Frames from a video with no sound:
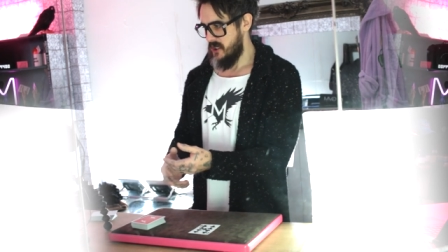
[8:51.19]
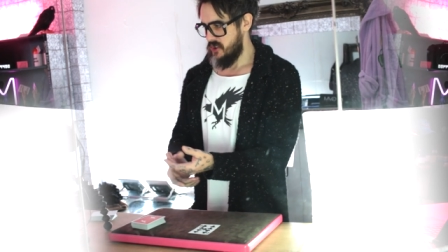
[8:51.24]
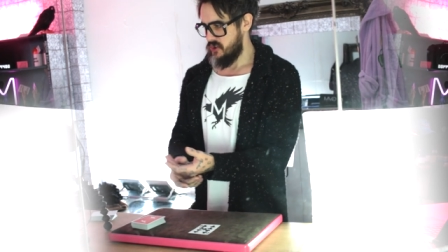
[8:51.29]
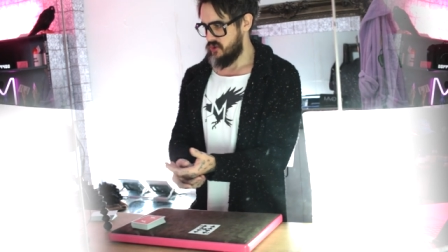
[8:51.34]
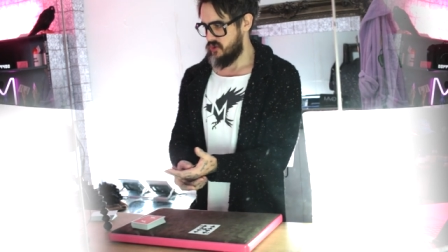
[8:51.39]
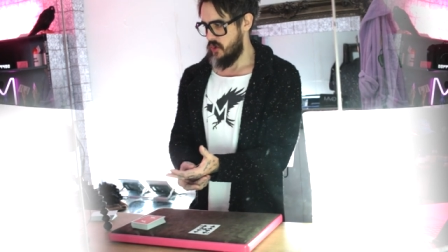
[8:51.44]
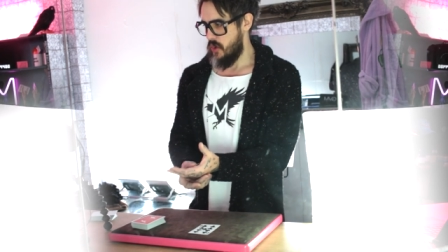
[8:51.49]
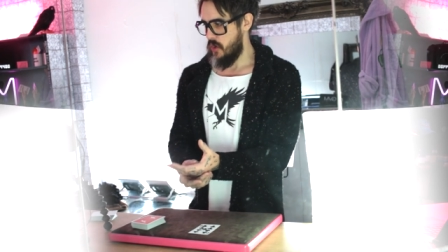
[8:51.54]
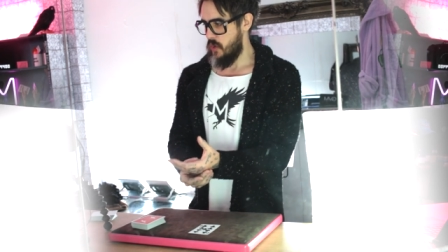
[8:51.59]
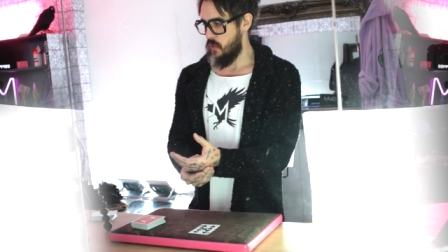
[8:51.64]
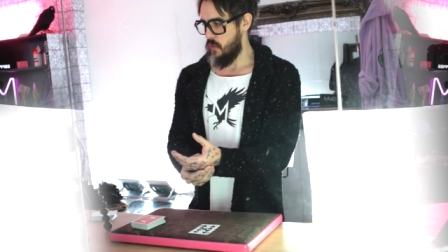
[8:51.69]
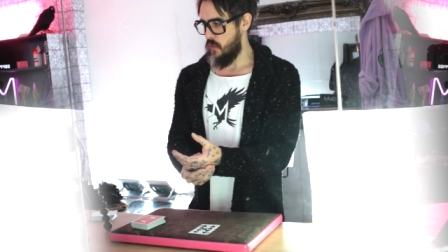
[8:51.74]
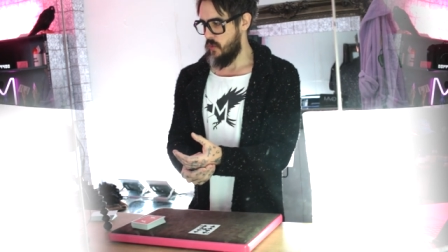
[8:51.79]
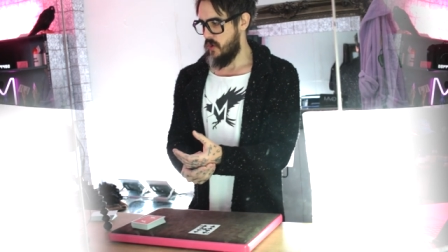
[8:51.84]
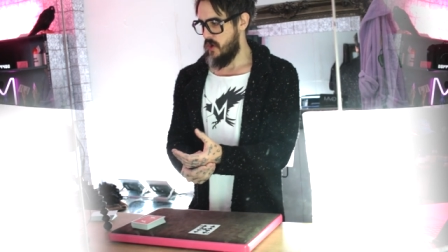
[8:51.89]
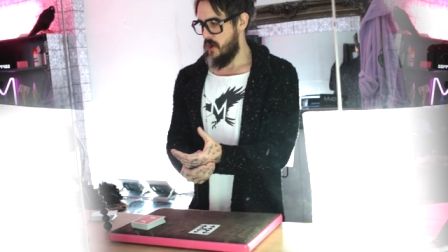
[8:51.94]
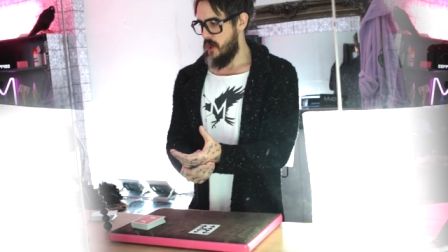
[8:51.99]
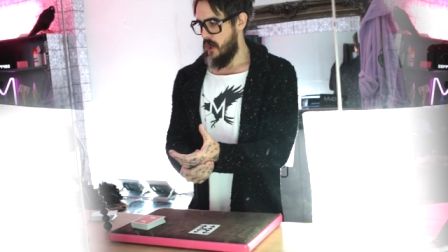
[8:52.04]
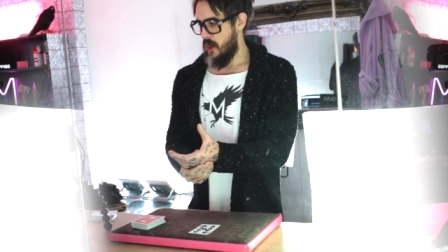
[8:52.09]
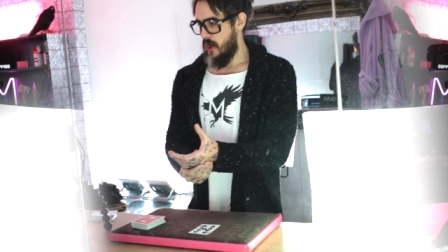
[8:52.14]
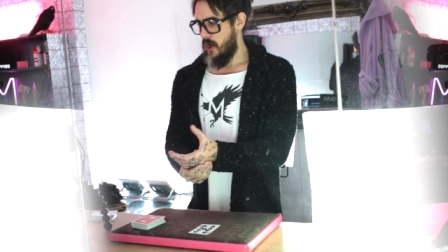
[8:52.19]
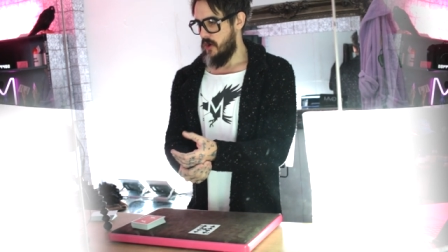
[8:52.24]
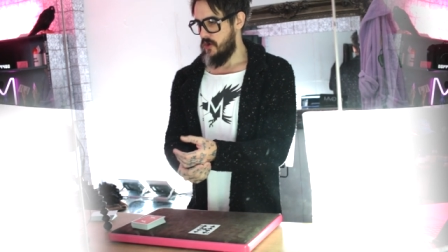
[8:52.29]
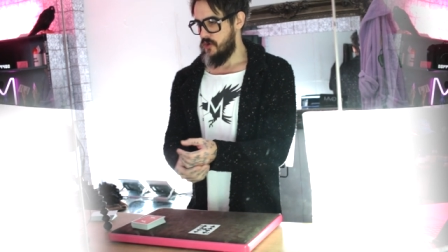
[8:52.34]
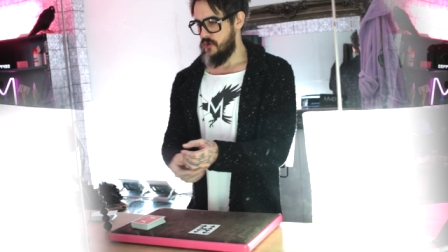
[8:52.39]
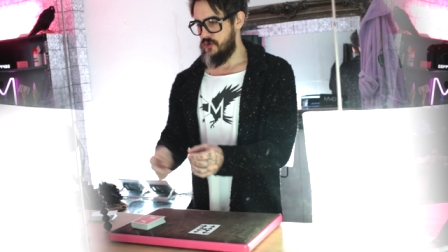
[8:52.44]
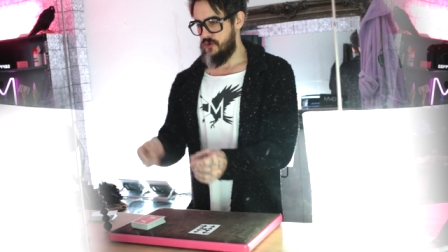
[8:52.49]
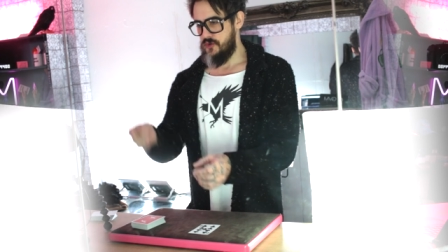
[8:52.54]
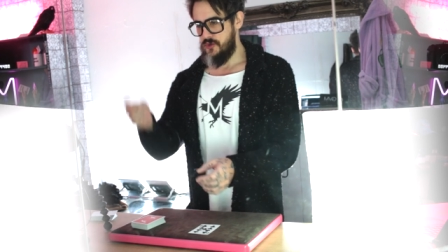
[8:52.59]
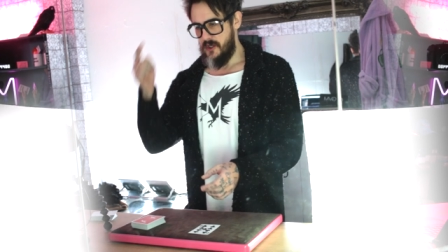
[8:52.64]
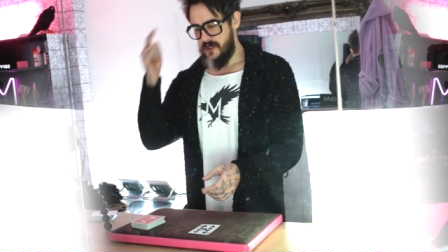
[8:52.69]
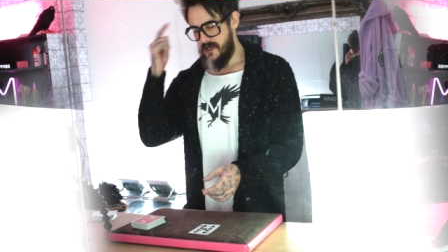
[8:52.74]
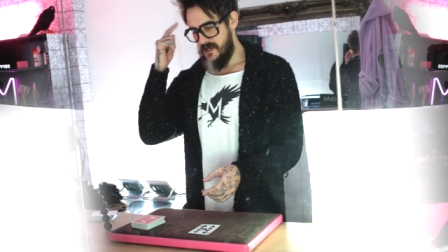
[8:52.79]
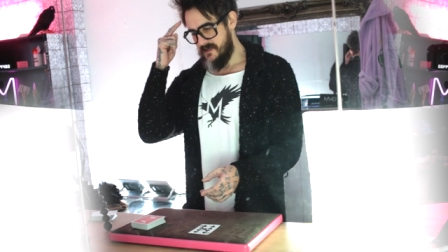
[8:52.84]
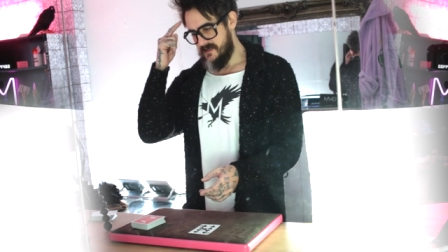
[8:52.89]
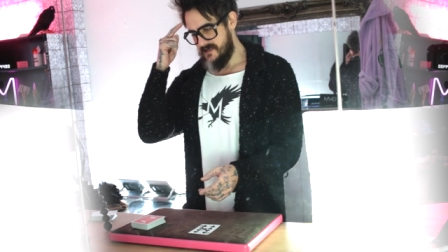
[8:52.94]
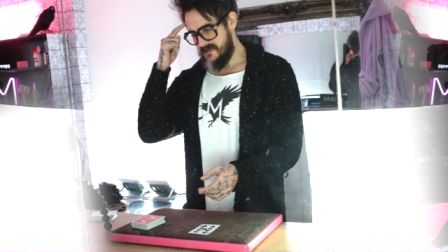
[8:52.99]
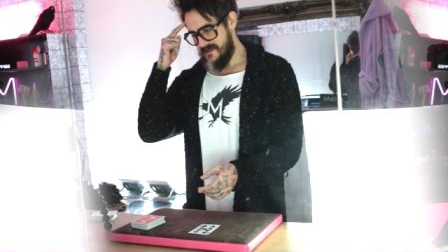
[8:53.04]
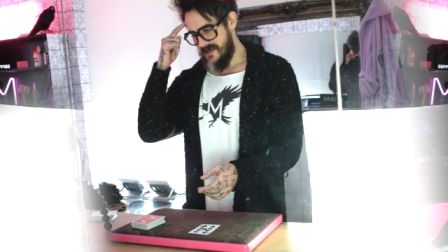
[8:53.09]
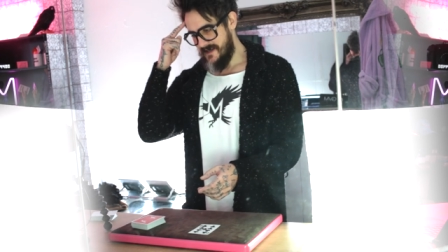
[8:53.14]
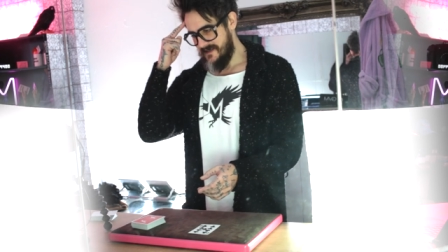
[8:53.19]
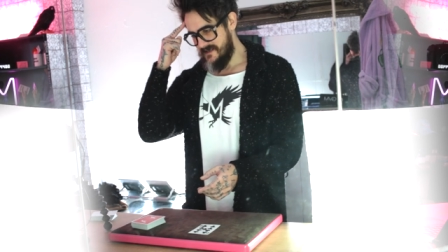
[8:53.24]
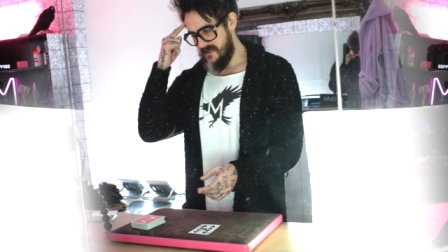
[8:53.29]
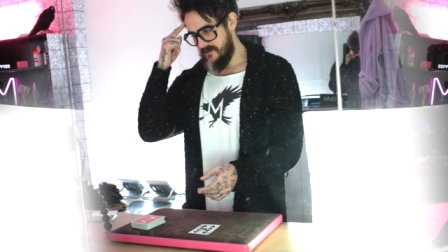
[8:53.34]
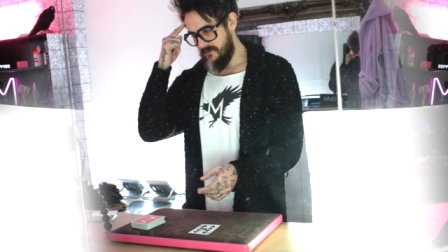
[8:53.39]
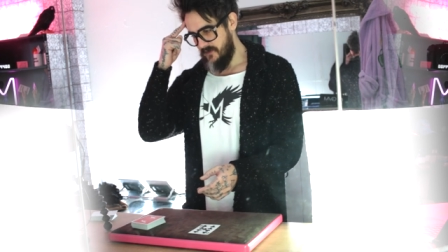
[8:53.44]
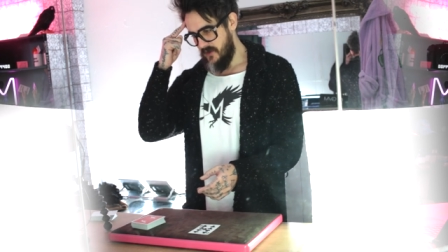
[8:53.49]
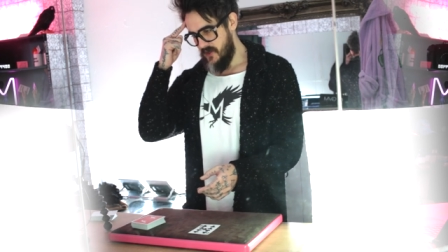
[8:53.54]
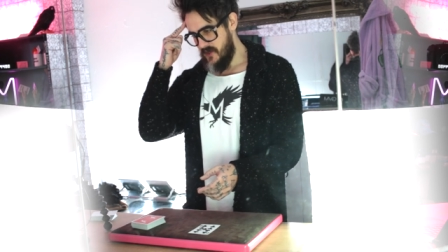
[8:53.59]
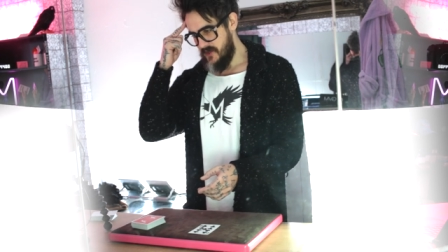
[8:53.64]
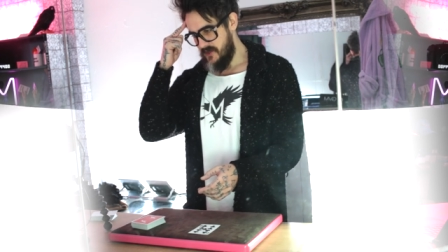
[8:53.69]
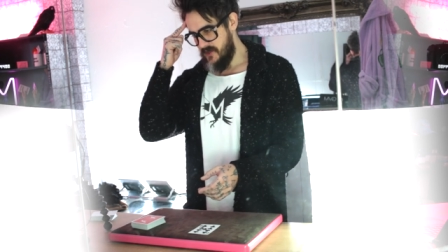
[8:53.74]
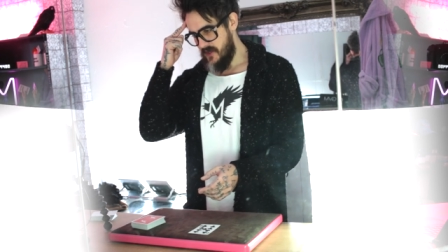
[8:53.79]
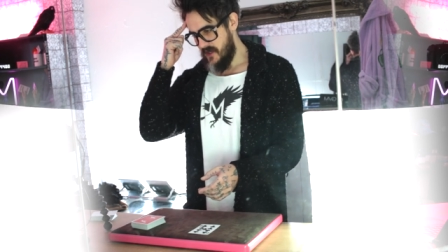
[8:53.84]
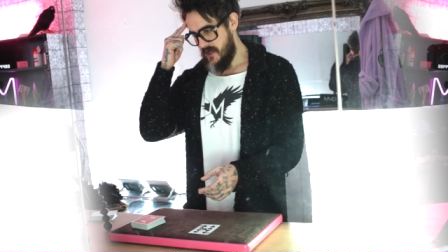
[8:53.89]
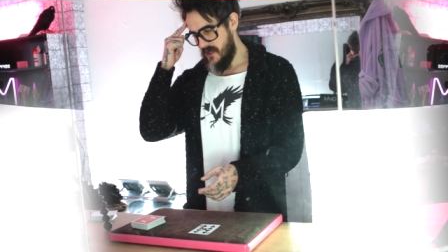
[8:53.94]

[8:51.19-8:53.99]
So instinctively,